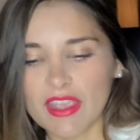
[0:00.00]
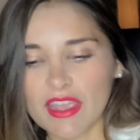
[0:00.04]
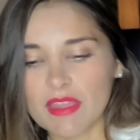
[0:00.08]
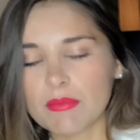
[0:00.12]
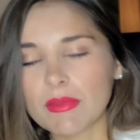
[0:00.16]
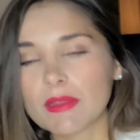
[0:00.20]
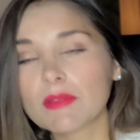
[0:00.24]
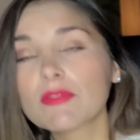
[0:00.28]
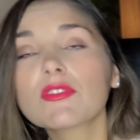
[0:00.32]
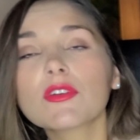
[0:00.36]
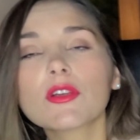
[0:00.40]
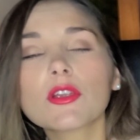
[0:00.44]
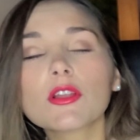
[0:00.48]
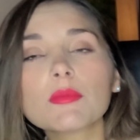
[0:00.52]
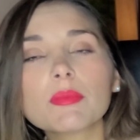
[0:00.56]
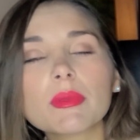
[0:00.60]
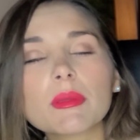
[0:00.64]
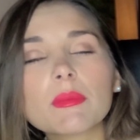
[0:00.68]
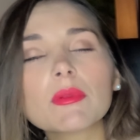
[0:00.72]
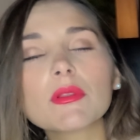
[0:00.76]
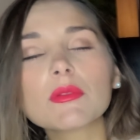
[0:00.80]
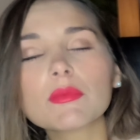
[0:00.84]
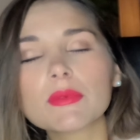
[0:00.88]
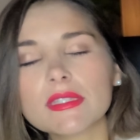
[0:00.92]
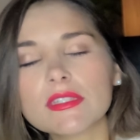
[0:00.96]
okay, but for all
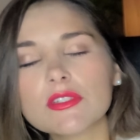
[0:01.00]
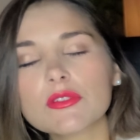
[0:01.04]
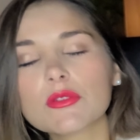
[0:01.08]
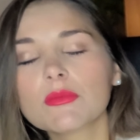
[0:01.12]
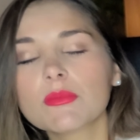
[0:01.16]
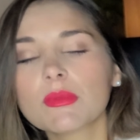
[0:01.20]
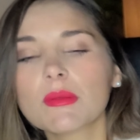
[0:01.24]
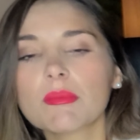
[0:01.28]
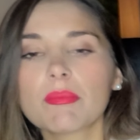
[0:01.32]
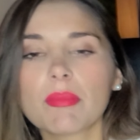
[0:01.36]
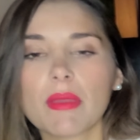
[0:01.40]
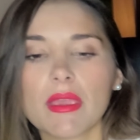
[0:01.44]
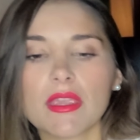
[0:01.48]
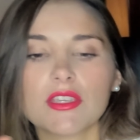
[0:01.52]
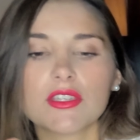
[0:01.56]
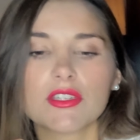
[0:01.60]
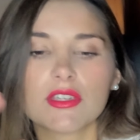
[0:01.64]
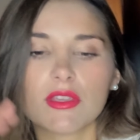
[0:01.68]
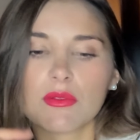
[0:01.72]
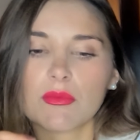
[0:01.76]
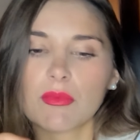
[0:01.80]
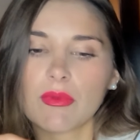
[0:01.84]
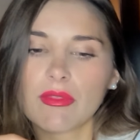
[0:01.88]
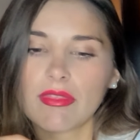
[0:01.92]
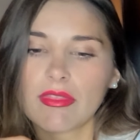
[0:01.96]
people, we should be
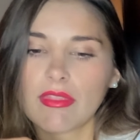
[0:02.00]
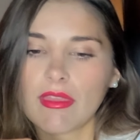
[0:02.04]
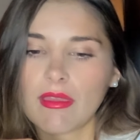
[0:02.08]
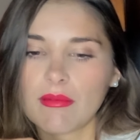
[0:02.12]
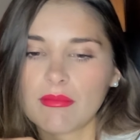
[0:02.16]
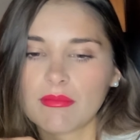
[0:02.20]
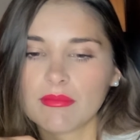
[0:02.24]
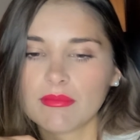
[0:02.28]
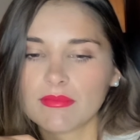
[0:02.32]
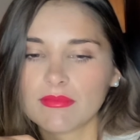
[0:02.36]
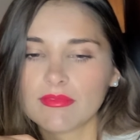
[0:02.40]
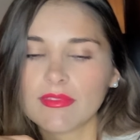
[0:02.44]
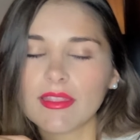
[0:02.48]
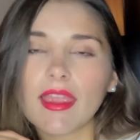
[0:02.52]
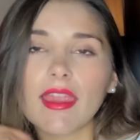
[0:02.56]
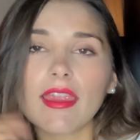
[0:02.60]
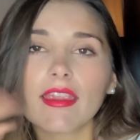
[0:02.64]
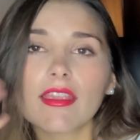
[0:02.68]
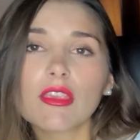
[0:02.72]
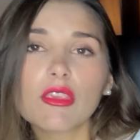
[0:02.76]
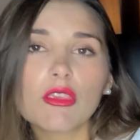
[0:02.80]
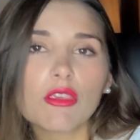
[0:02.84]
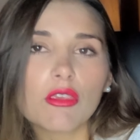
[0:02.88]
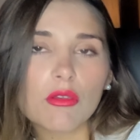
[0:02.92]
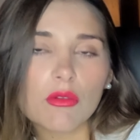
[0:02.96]
patient with them.
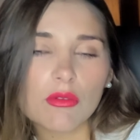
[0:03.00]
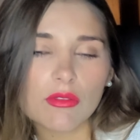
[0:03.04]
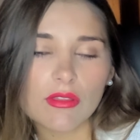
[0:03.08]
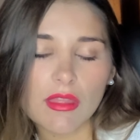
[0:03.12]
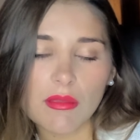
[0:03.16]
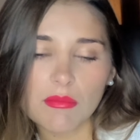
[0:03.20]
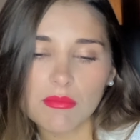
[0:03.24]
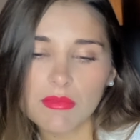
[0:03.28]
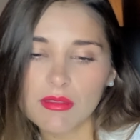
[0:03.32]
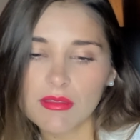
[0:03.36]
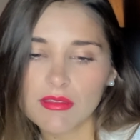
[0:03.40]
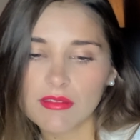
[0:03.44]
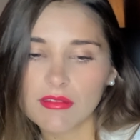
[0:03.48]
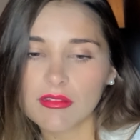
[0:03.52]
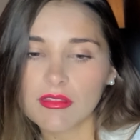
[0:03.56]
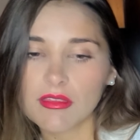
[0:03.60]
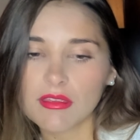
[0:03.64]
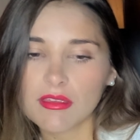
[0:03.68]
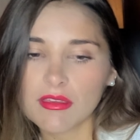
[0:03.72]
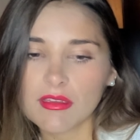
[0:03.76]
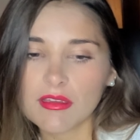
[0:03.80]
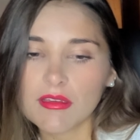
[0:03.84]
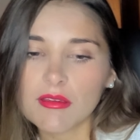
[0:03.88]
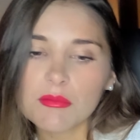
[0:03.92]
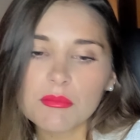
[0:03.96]
They're cute, I mean,
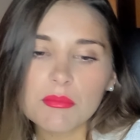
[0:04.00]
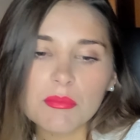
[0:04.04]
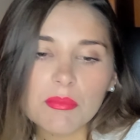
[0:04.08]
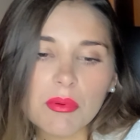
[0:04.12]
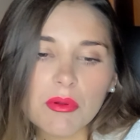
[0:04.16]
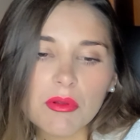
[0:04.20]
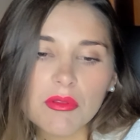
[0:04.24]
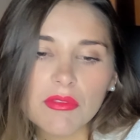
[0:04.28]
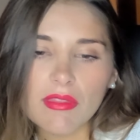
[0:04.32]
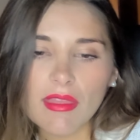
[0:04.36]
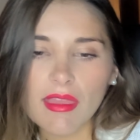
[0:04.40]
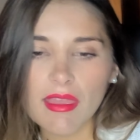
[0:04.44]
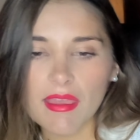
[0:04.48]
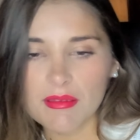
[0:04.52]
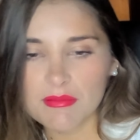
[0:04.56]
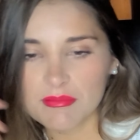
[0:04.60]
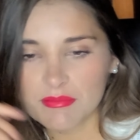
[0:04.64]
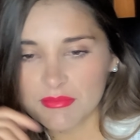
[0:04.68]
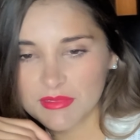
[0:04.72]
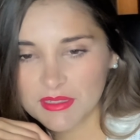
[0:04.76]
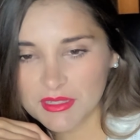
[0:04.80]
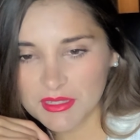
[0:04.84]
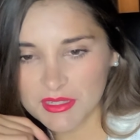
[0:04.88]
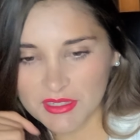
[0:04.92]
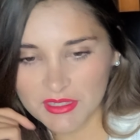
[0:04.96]
for
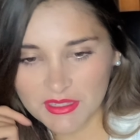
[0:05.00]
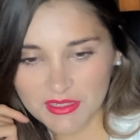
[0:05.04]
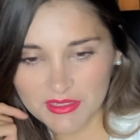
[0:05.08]
them.